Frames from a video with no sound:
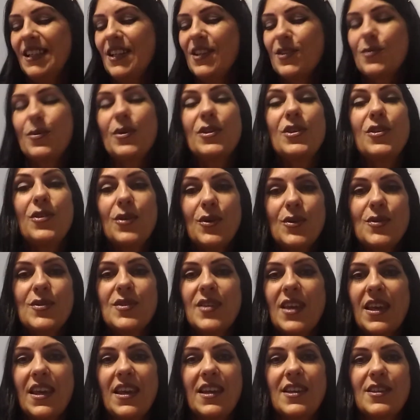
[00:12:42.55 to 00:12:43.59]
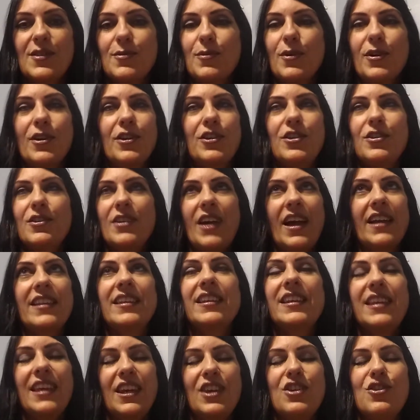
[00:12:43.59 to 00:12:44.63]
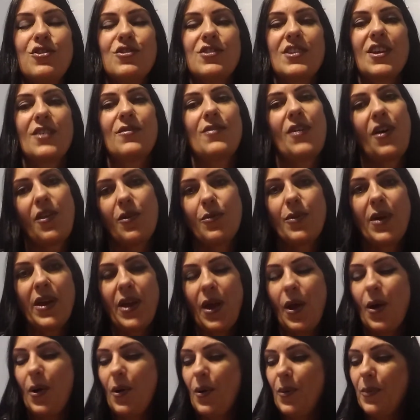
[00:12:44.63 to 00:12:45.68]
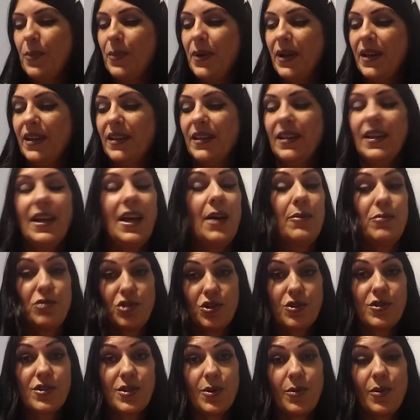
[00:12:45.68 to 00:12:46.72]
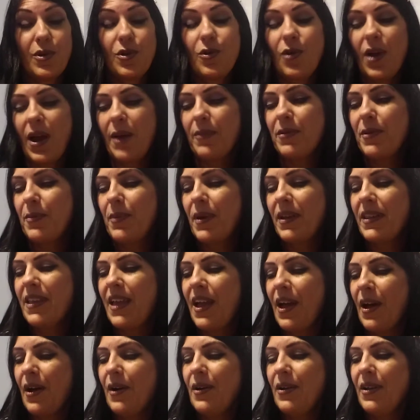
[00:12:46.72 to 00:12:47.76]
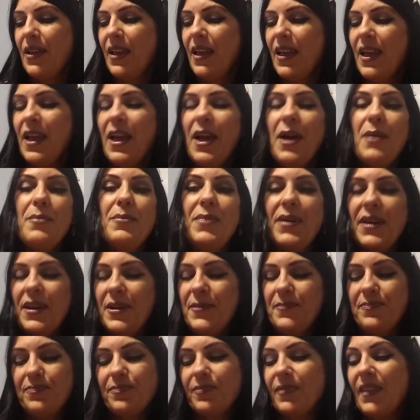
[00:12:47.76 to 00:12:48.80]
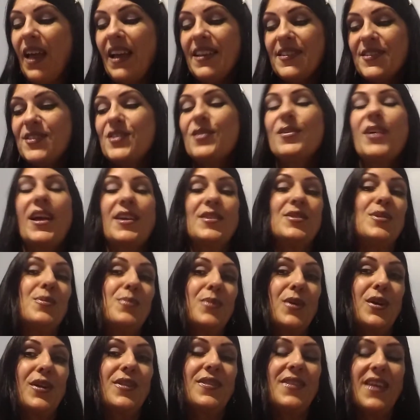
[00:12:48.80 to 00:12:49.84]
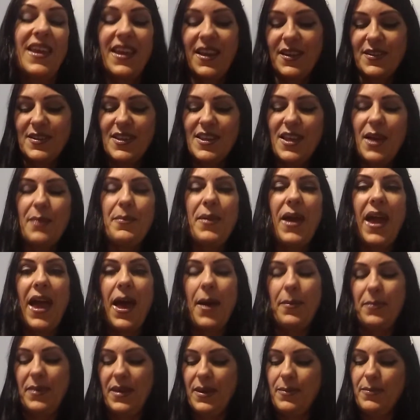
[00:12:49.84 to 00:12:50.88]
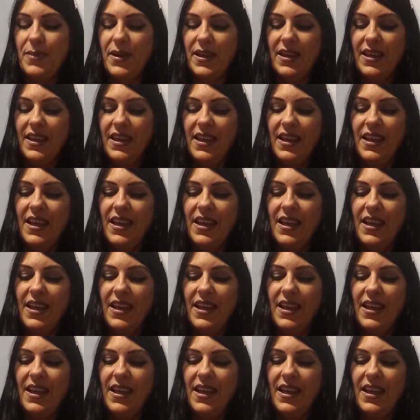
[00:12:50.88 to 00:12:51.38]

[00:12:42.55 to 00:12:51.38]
it's one of those things where you kind of kick yourself all the way home, but I'm sure someone grabbed it by now. But I still got some good things, and I'm happy. But